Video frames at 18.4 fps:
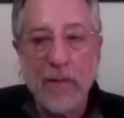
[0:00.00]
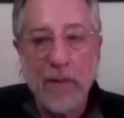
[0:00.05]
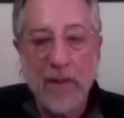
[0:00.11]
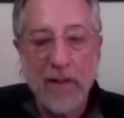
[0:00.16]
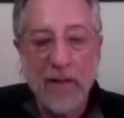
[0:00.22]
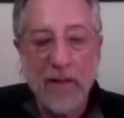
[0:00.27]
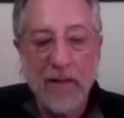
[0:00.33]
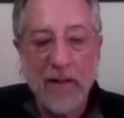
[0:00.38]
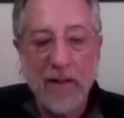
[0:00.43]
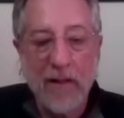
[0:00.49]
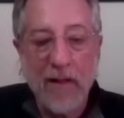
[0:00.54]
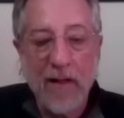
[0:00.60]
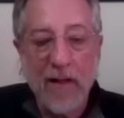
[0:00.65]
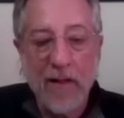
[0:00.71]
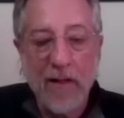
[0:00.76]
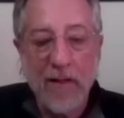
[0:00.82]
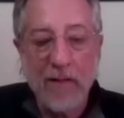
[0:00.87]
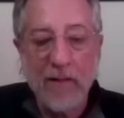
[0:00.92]
me
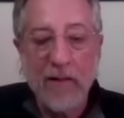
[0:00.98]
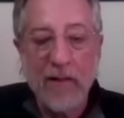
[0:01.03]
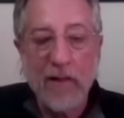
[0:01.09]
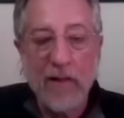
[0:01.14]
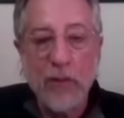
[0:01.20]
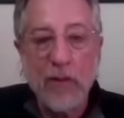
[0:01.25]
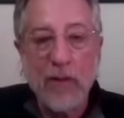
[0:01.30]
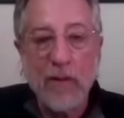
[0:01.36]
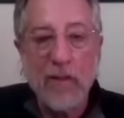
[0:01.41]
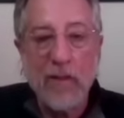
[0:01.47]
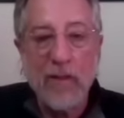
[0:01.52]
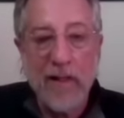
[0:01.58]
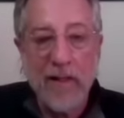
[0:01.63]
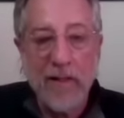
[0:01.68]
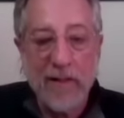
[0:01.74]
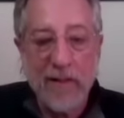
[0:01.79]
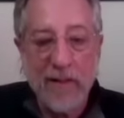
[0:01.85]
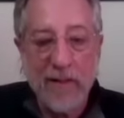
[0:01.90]
and I'll tell you what the
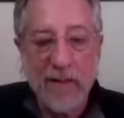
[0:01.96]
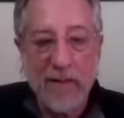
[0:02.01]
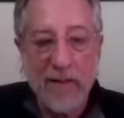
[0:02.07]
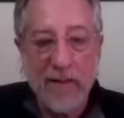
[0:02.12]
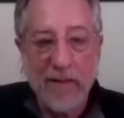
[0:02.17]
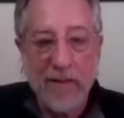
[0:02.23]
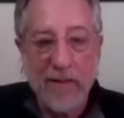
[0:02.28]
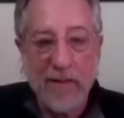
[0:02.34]
snag is.